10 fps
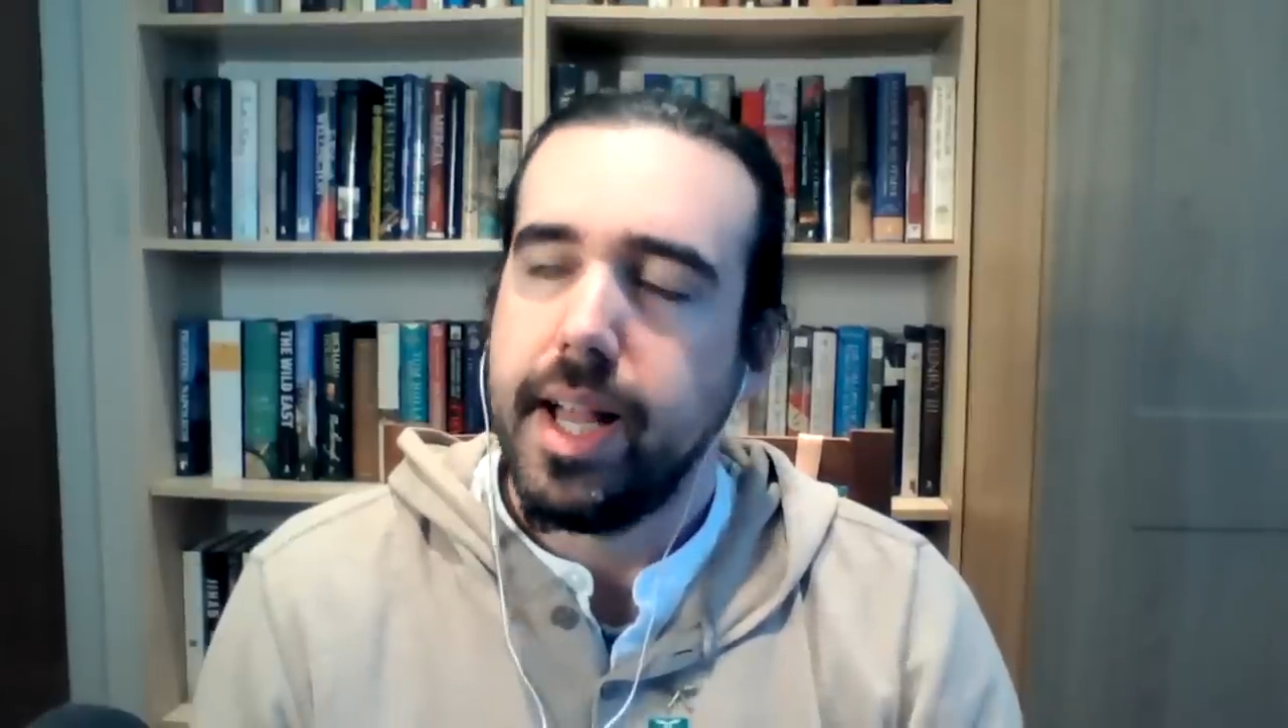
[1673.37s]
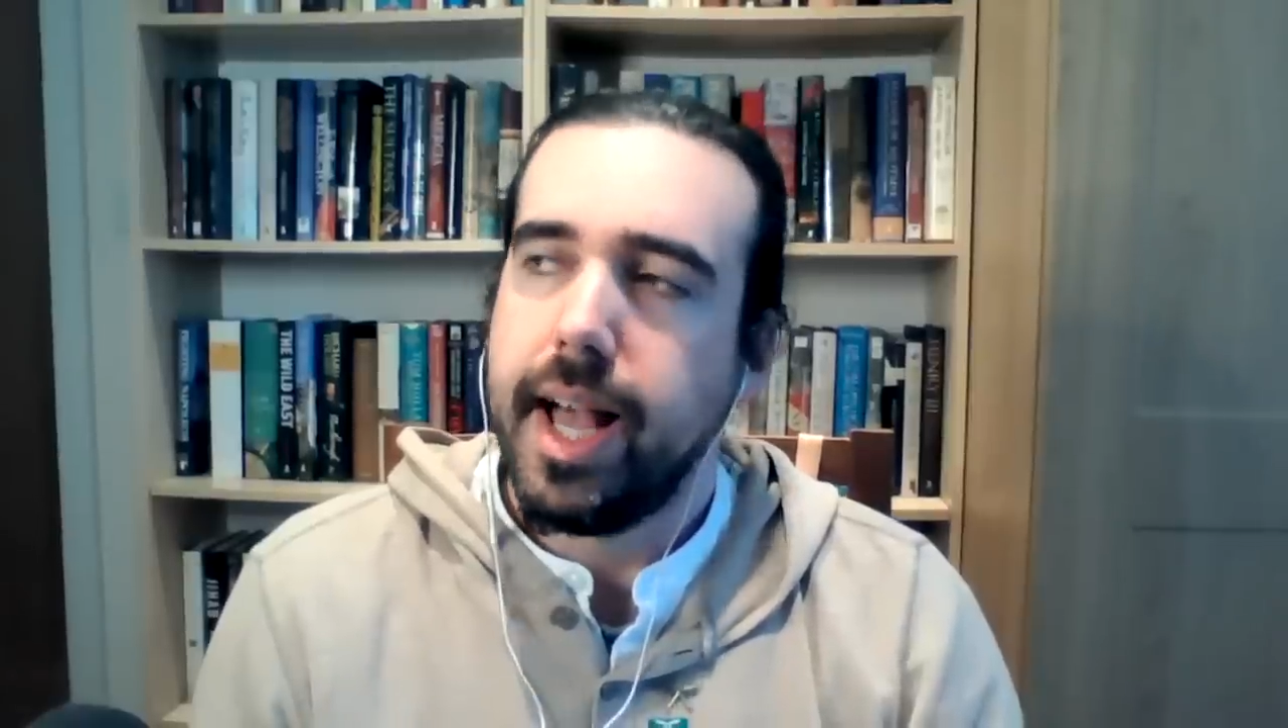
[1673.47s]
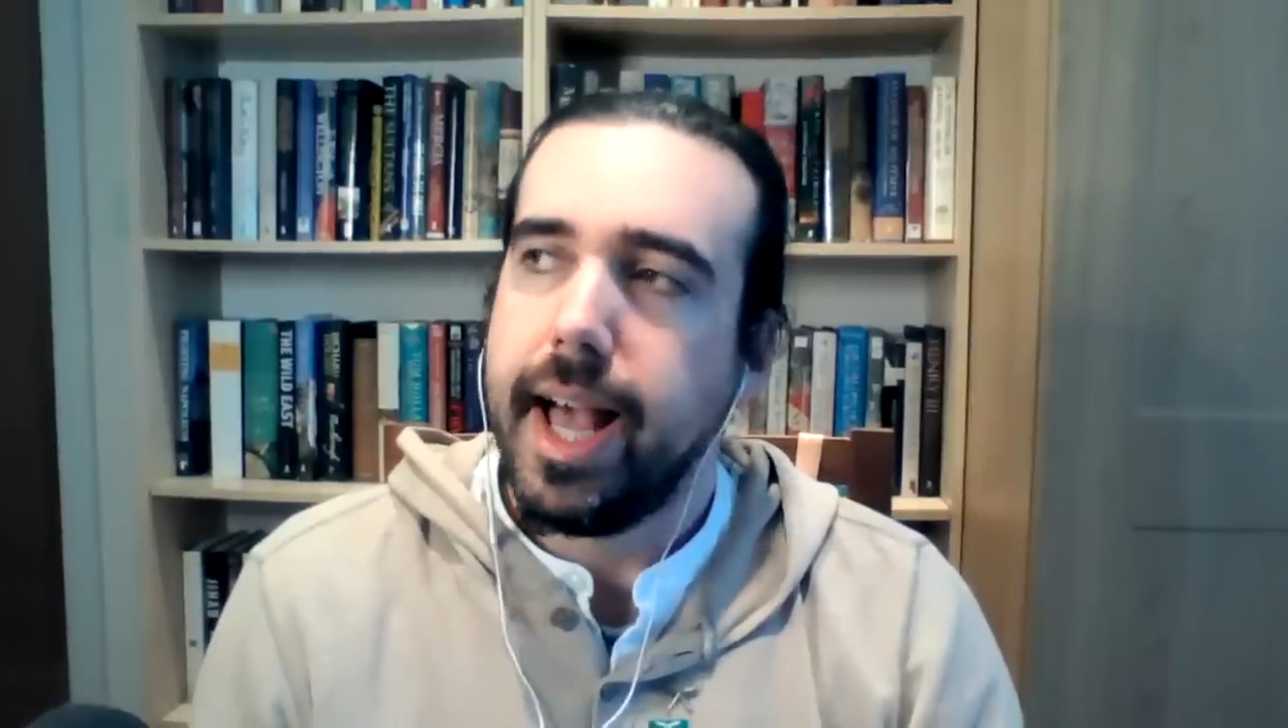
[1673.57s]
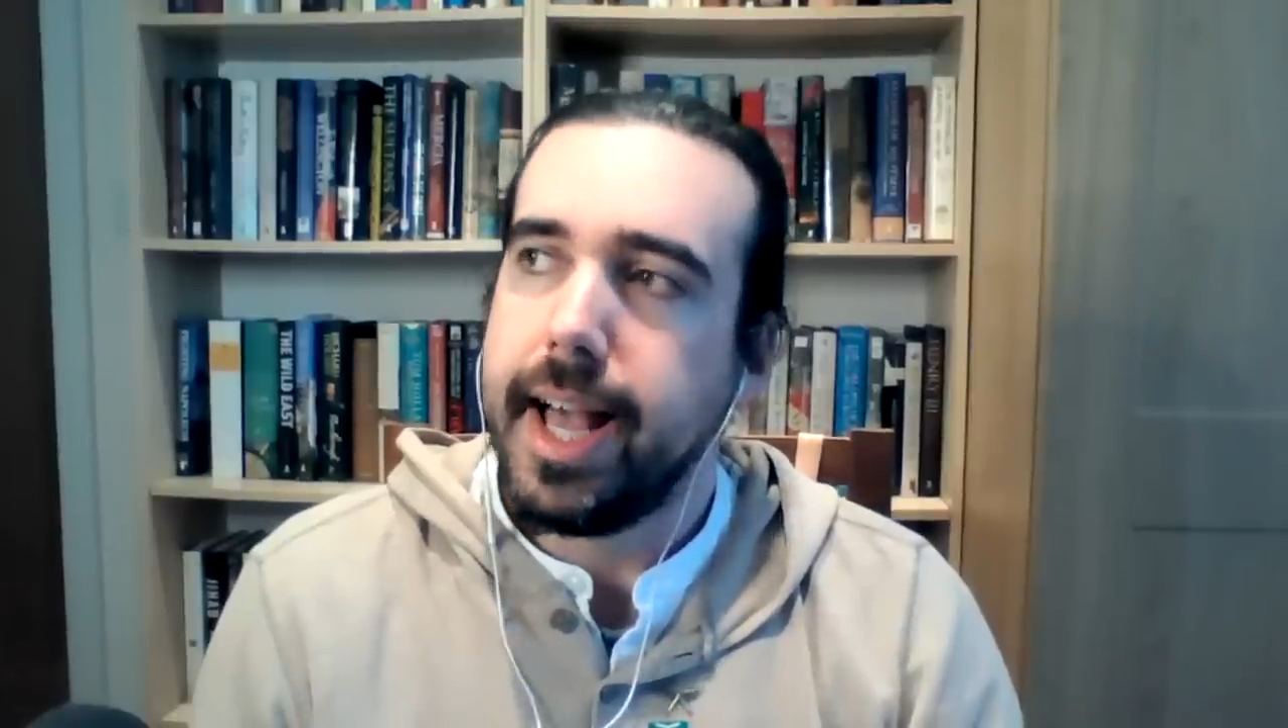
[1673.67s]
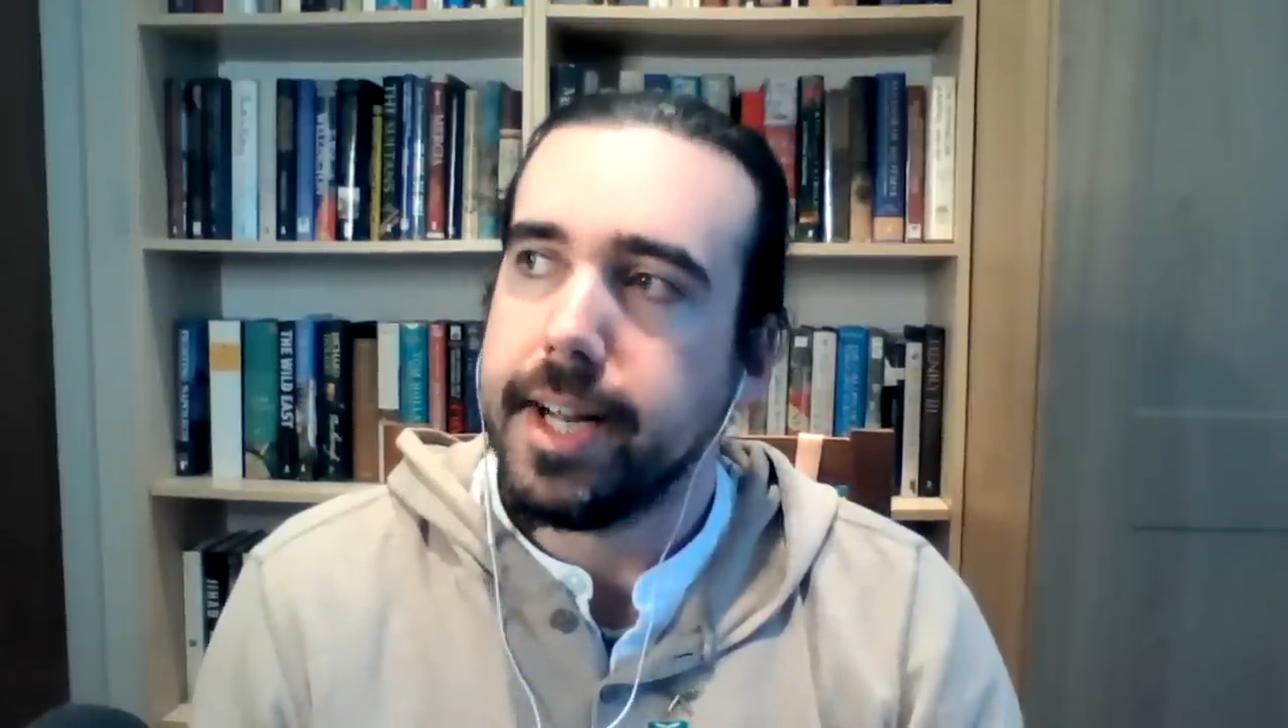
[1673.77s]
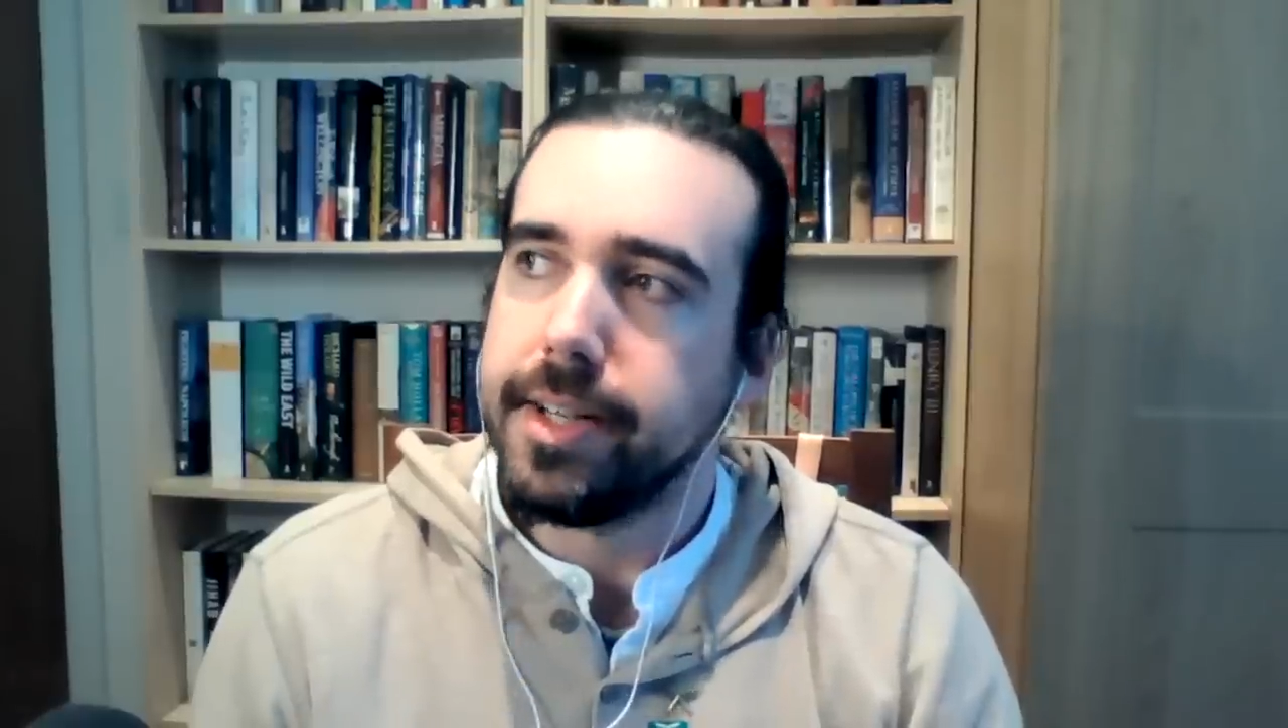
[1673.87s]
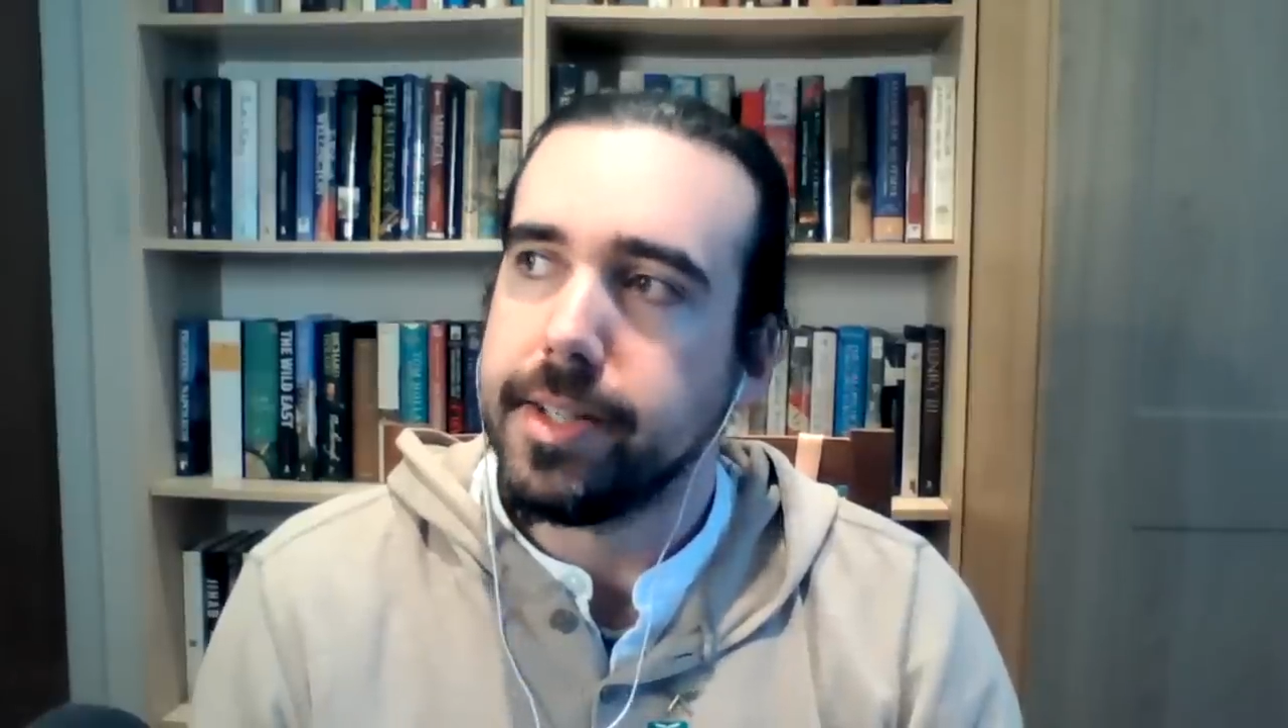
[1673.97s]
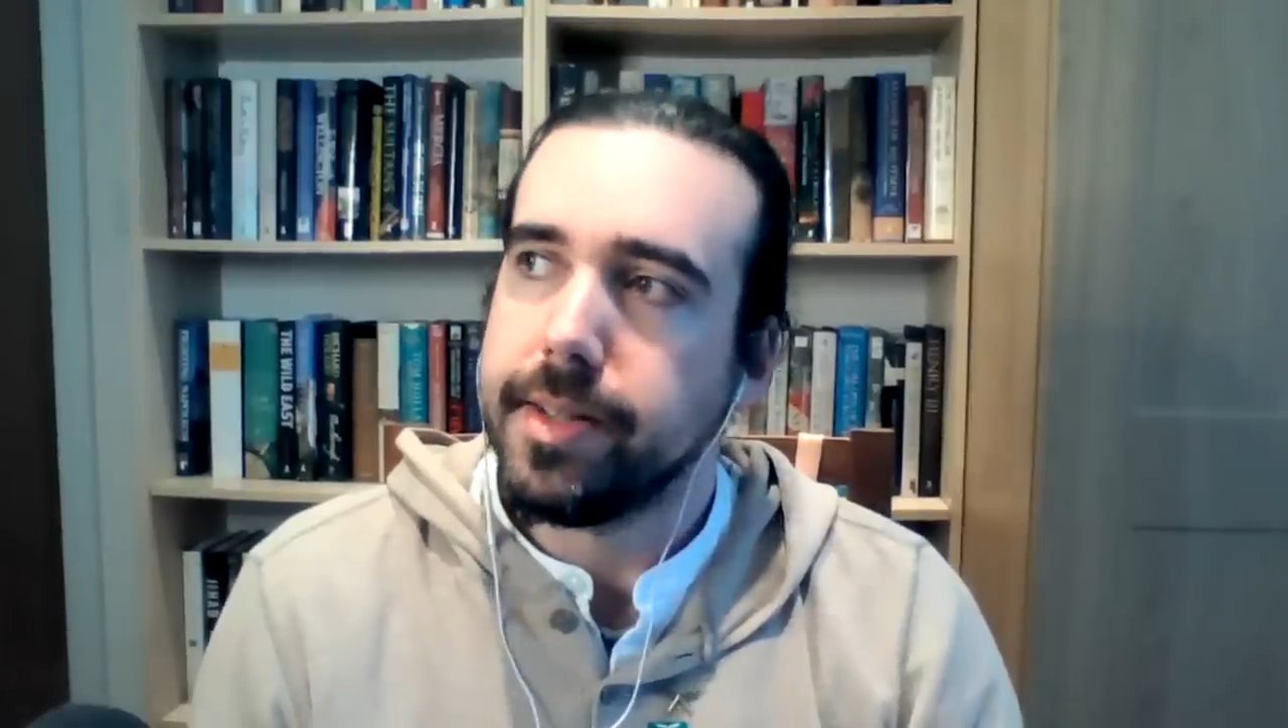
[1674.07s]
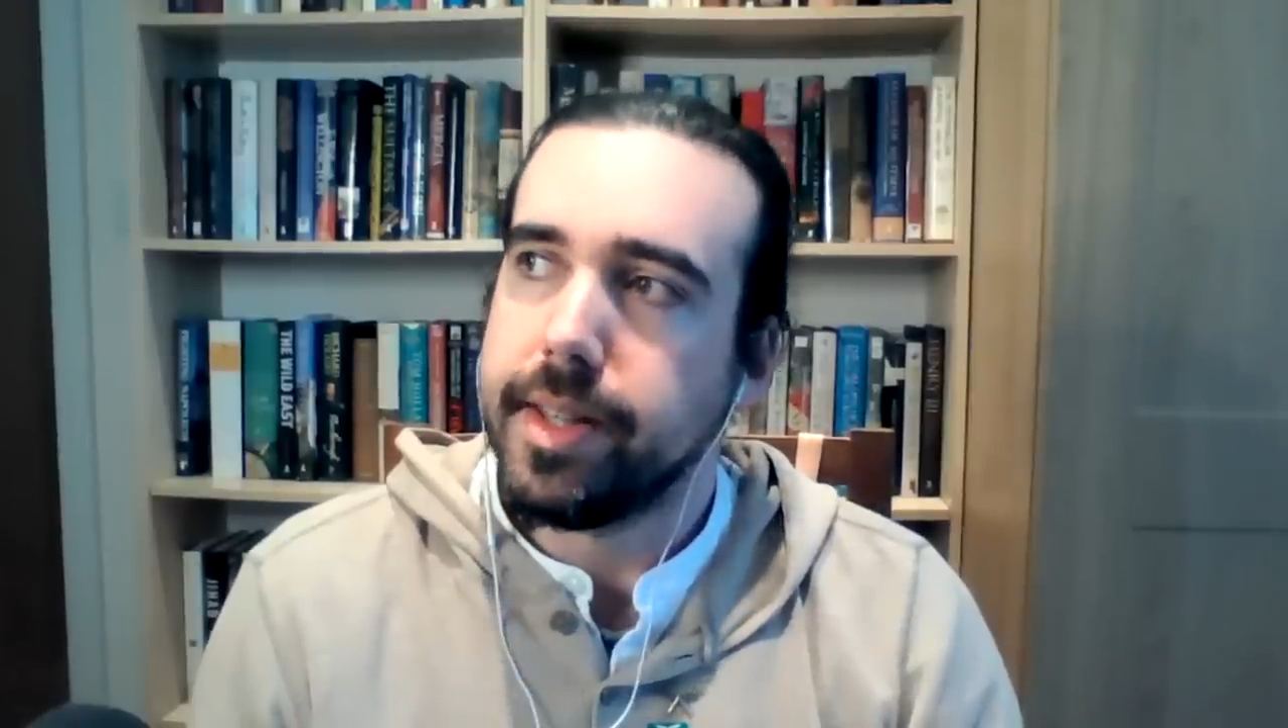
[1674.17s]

and